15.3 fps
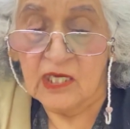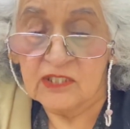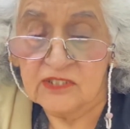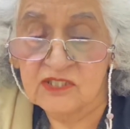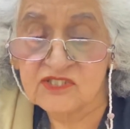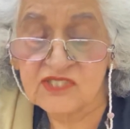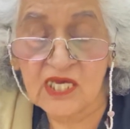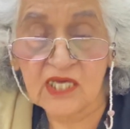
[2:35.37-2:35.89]

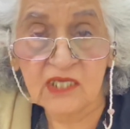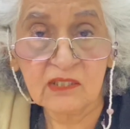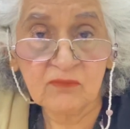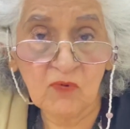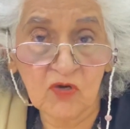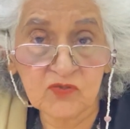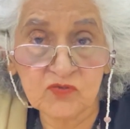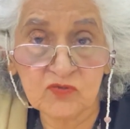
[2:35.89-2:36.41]
The second
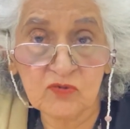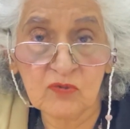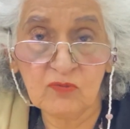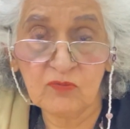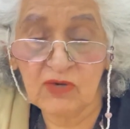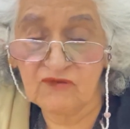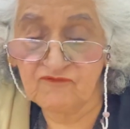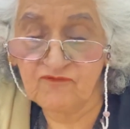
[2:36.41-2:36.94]
module
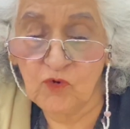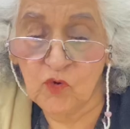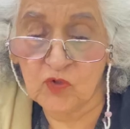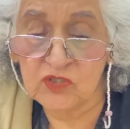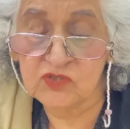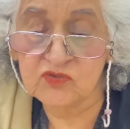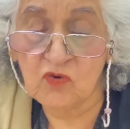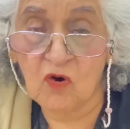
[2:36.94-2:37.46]
will
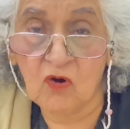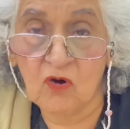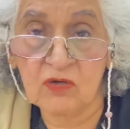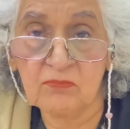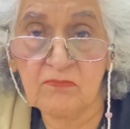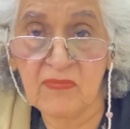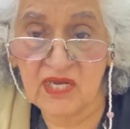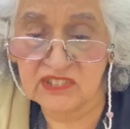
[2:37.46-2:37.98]
focus
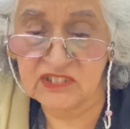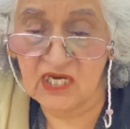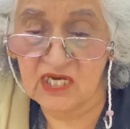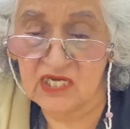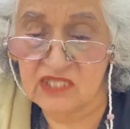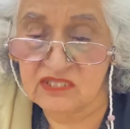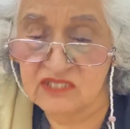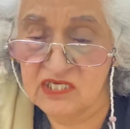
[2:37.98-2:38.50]
on
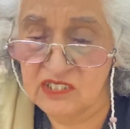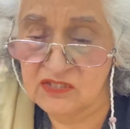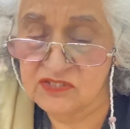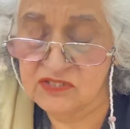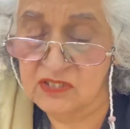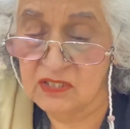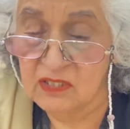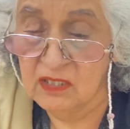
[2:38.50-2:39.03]

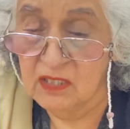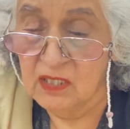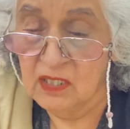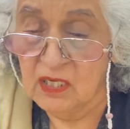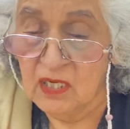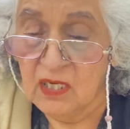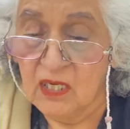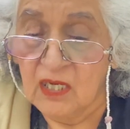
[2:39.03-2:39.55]
meta-ethics.
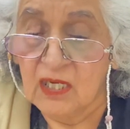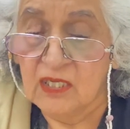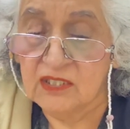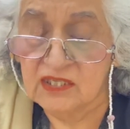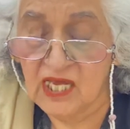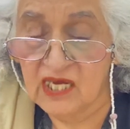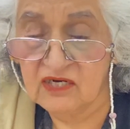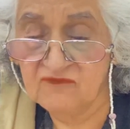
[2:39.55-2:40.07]

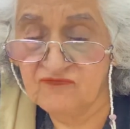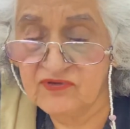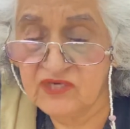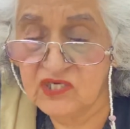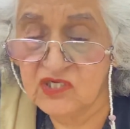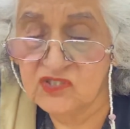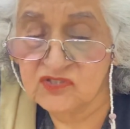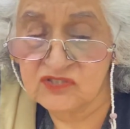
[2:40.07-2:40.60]

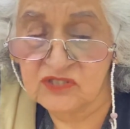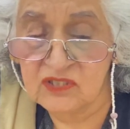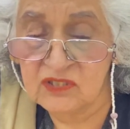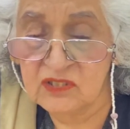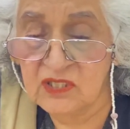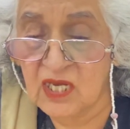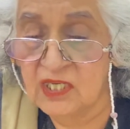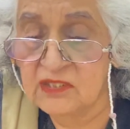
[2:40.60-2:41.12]

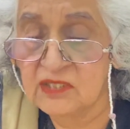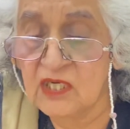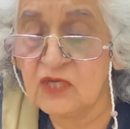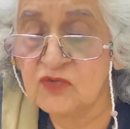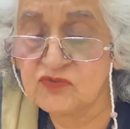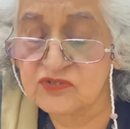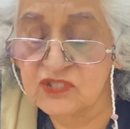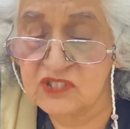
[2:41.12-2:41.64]
Clarification and
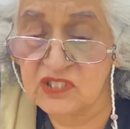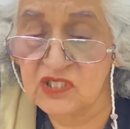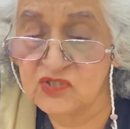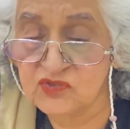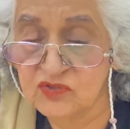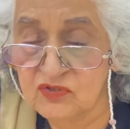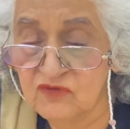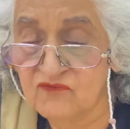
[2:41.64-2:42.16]

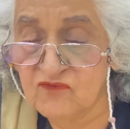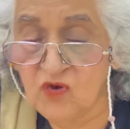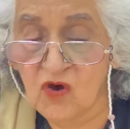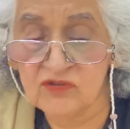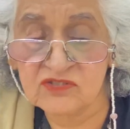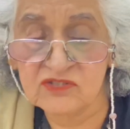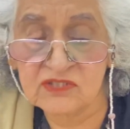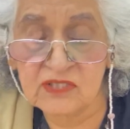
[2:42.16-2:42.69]
elucidation of
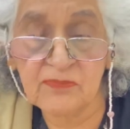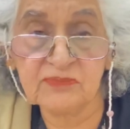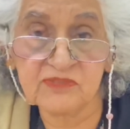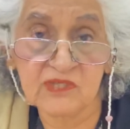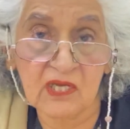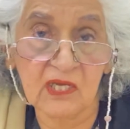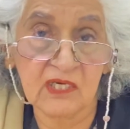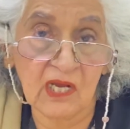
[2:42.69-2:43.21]

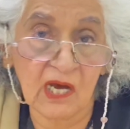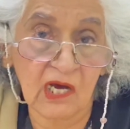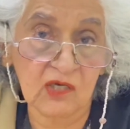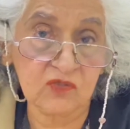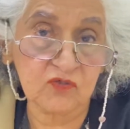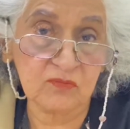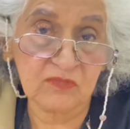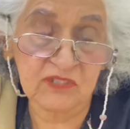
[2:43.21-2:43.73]
concepts and
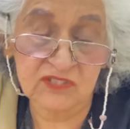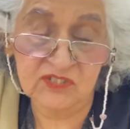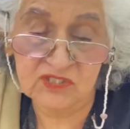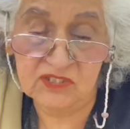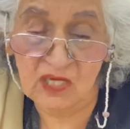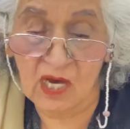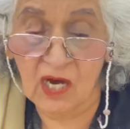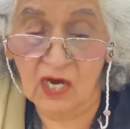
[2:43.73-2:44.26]

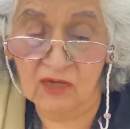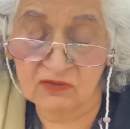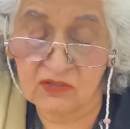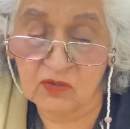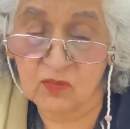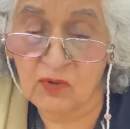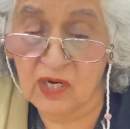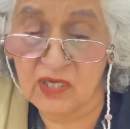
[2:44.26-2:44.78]
arguments are
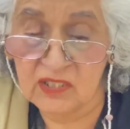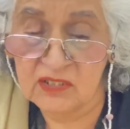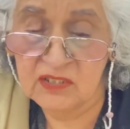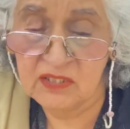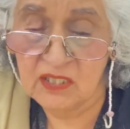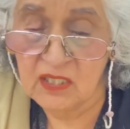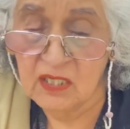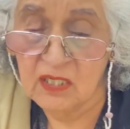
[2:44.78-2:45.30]

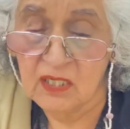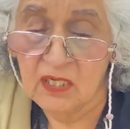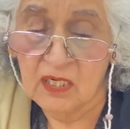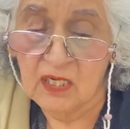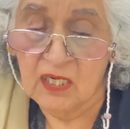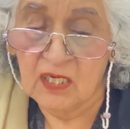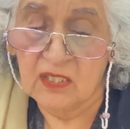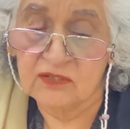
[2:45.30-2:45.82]
required.
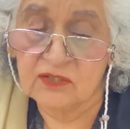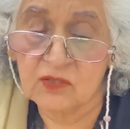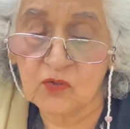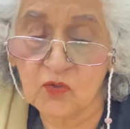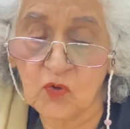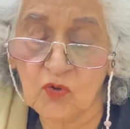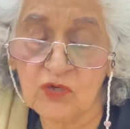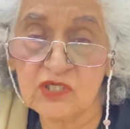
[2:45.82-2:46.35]
The
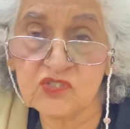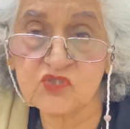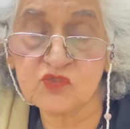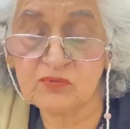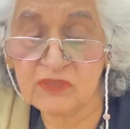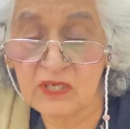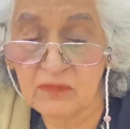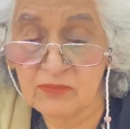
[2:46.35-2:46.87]
goal is to
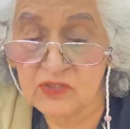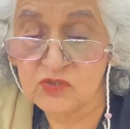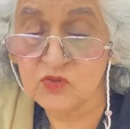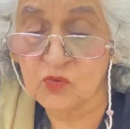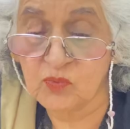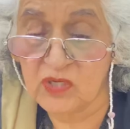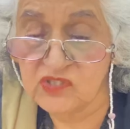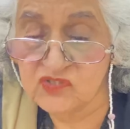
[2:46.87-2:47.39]
be able to
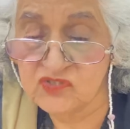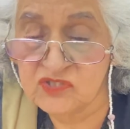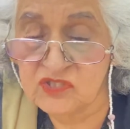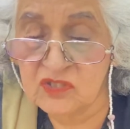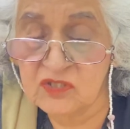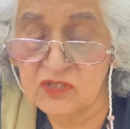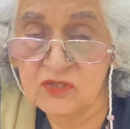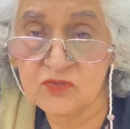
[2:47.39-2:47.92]

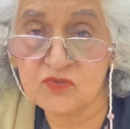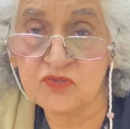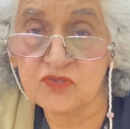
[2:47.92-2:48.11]
question, to